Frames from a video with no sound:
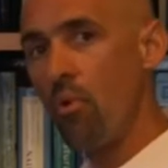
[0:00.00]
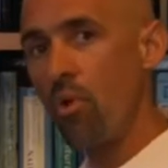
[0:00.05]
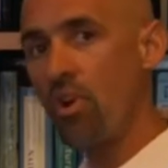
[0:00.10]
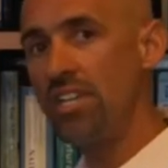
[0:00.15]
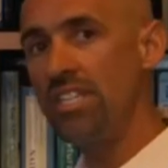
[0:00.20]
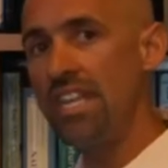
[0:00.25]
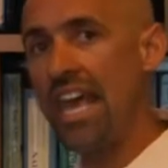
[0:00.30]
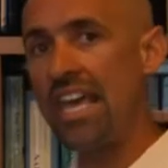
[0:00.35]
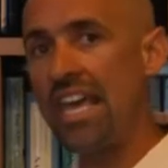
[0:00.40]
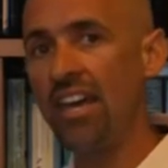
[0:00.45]

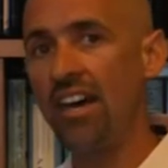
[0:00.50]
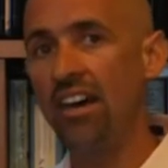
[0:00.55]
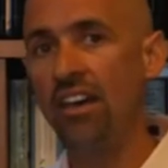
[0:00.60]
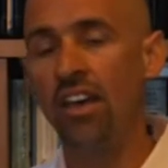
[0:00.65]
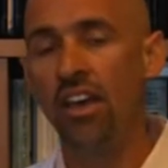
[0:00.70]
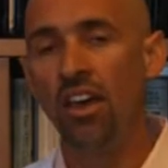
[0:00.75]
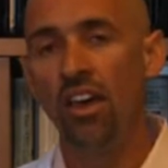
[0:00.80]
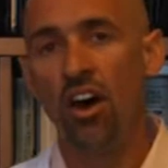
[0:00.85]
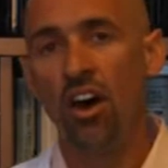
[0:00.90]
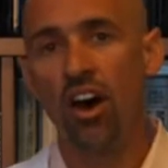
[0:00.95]
more
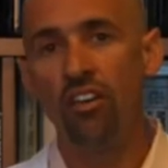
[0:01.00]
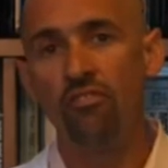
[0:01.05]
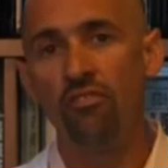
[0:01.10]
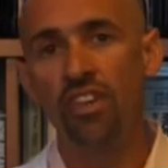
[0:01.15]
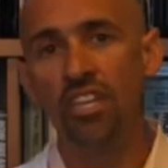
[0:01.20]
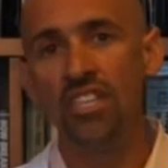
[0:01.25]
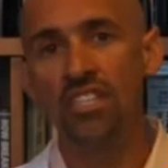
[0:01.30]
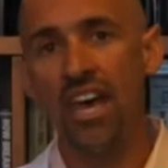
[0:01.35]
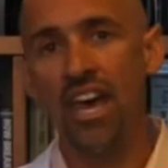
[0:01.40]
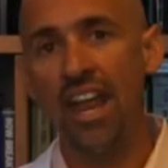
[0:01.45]
data on
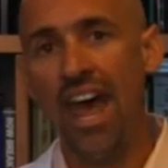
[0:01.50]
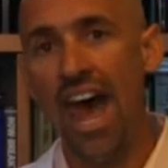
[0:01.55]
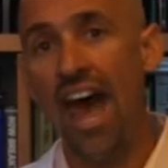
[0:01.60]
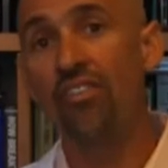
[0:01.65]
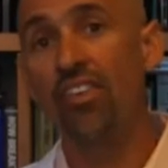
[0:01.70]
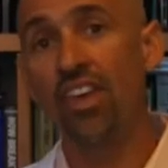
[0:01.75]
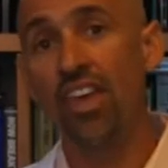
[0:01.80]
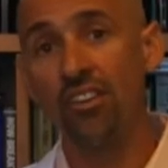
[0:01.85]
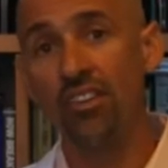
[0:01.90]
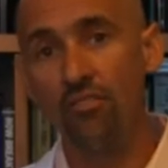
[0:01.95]
VSET
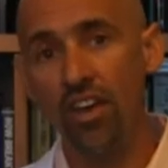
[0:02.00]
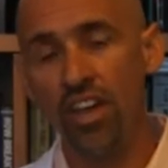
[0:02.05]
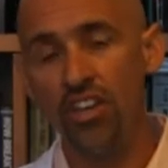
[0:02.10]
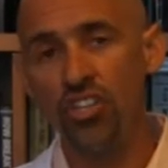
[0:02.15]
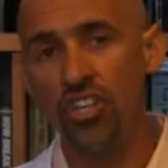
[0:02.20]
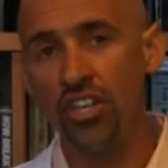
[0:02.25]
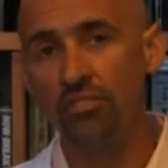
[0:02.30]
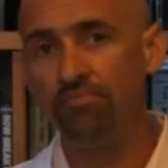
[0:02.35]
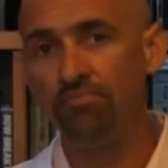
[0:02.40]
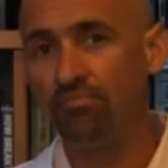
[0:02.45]
at the
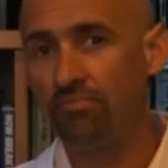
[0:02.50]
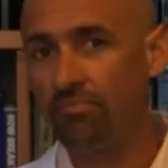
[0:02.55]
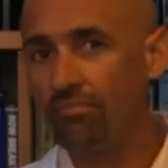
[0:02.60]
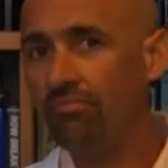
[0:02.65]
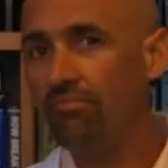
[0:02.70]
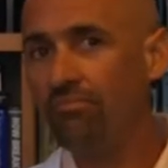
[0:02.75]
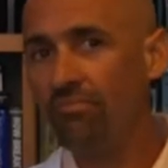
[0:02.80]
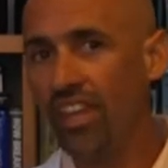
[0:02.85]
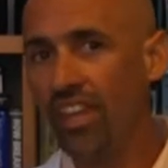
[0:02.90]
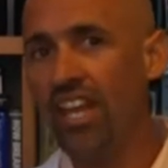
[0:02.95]
convention,
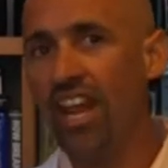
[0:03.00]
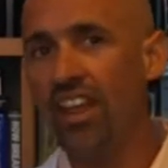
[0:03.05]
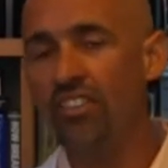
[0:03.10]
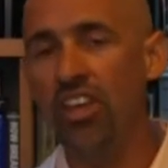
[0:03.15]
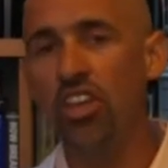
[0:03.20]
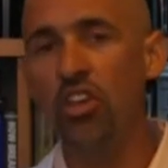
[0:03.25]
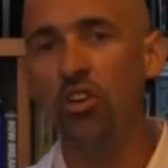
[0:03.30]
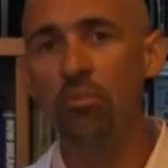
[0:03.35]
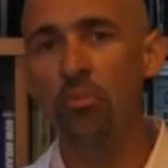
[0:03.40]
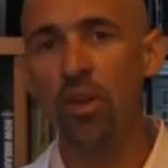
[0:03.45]
and I
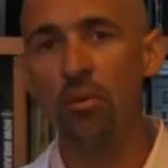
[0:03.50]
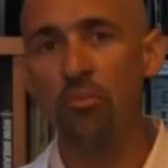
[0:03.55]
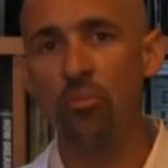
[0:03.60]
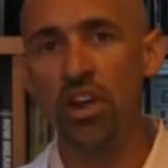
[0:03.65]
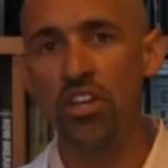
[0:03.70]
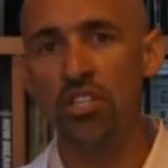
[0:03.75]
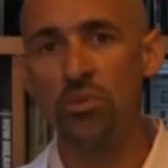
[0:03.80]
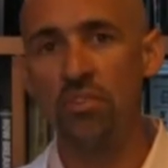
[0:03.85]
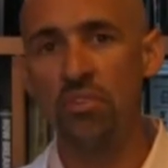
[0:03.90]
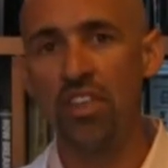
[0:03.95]
think you'll be
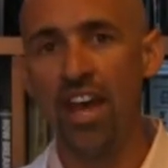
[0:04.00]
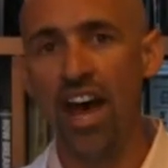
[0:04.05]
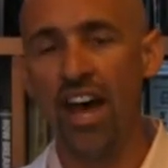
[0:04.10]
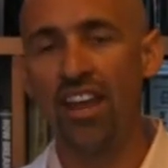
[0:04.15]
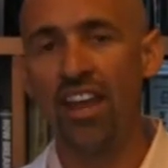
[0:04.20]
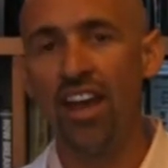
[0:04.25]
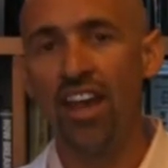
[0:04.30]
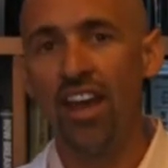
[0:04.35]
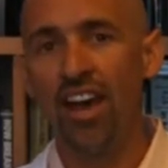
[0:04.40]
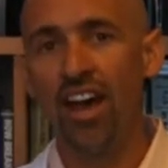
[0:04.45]
impressed with
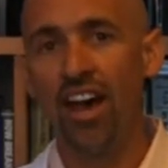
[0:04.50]
that.